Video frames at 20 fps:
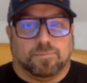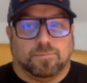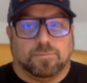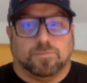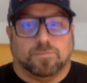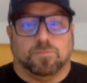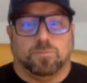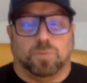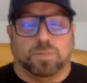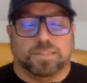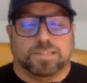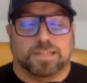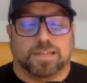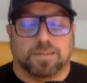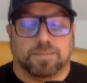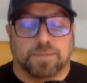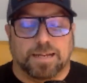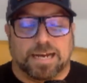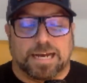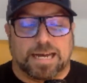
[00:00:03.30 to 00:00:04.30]
What's
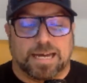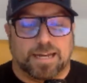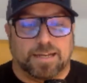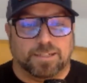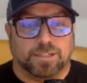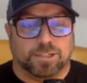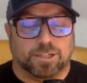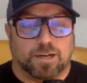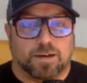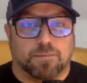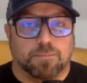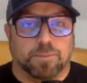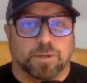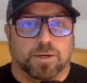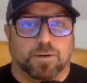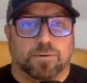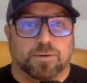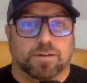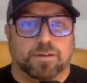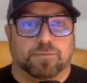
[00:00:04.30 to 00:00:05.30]
up, guys? Shawn
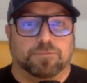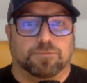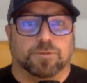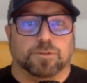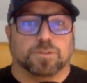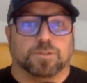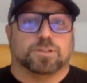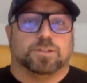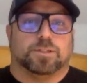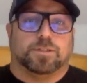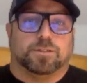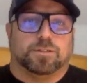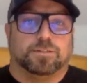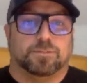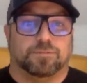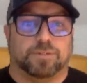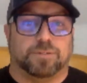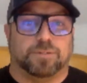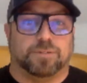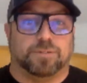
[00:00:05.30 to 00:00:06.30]
Bowen, Full Circle
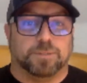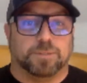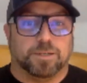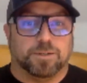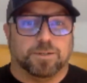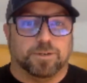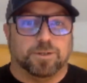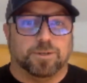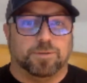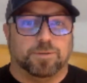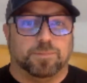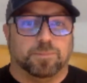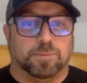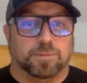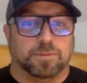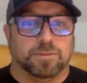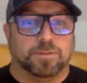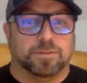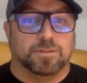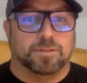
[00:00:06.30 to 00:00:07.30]
Investment Group
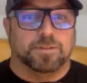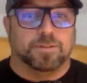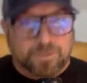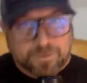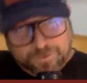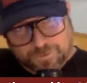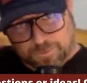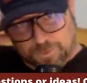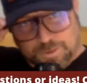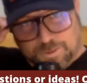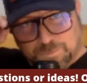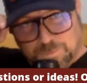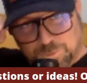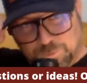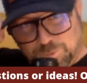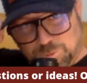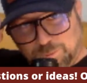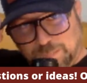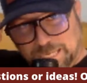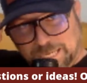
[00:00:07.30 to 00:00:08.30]
with some new
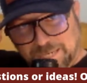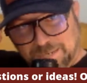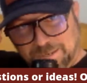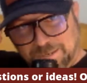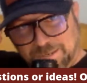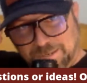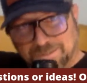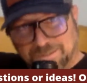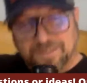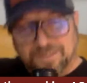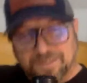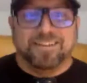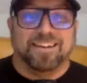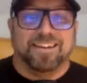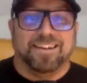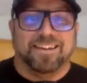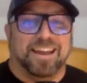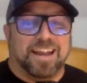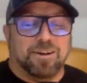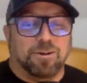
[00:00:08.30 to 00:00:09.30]
swag
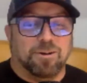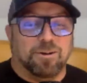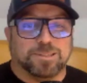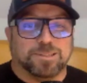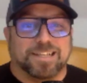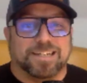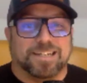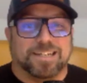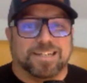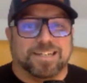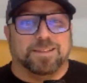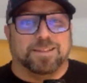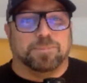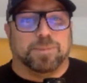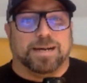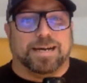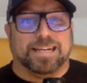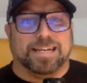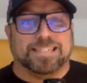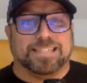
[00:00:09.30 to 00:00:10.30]
and
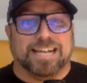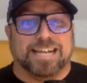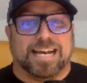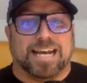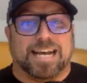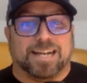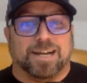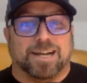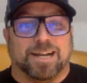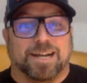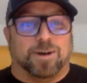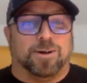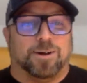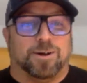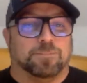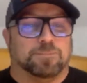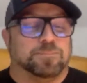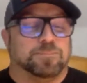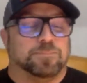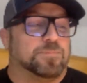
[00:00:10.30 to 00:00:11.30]

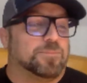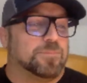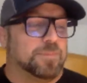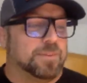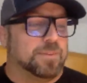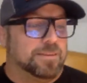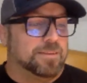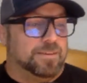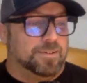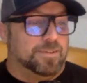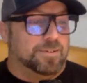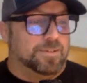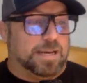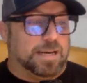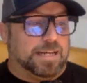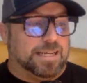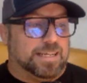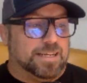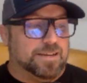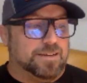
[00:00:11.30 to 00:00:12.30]
wholesalingoutofthebox.com.
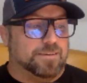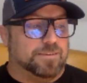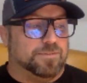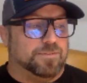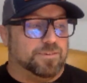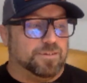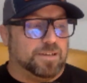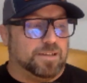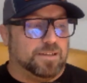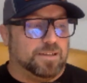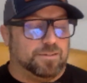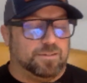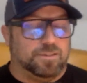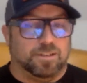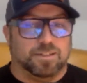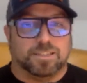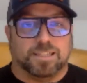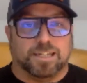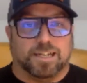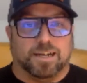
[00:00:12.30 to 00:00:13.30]
Back in here for another
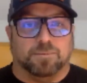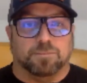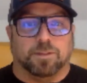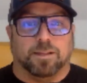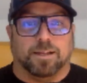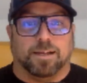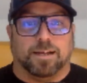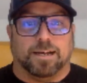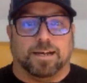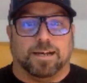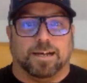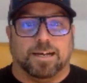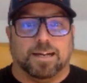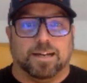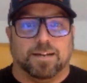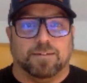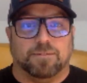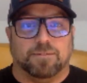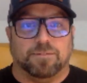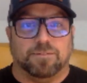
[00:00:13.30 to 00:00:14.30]
lunchtime live.
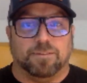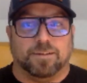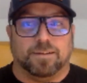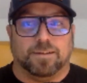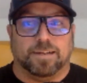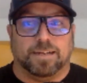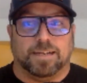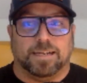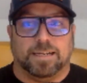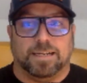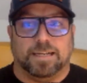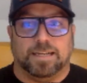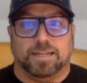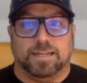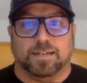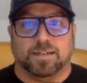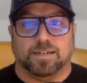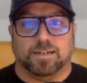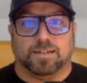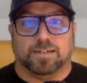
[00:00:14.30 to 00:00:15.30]
And
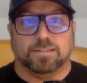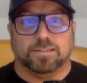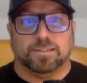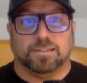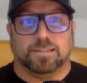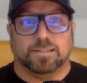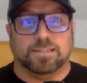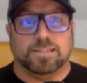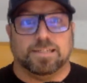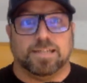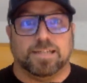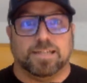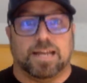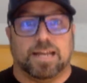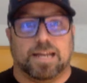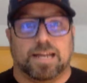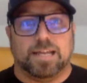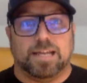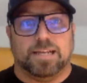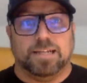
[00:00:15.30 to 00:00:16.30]
today,
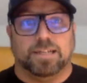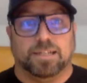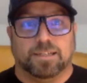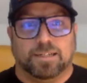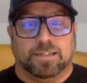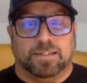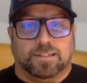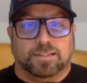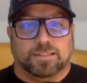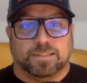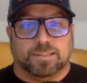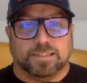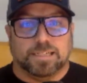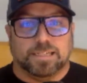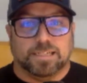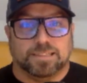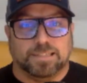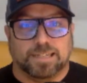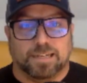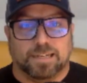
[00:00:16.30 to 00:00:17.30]
just like the title
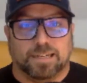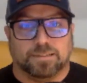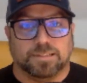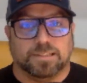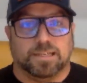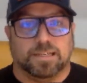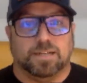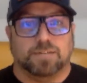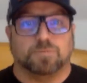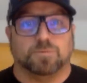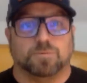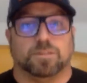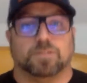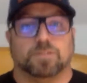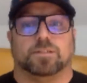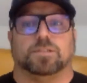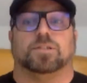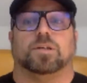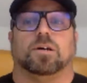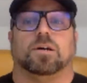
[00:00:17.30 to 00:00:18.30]
says, we're going to talk
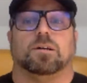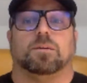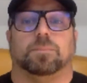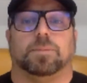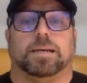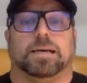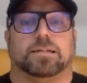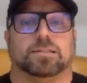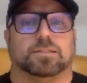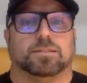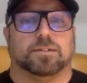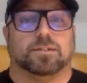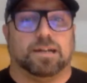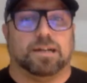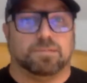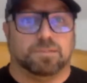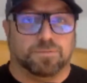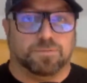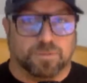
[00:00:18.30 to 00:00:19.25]
about driving for dollars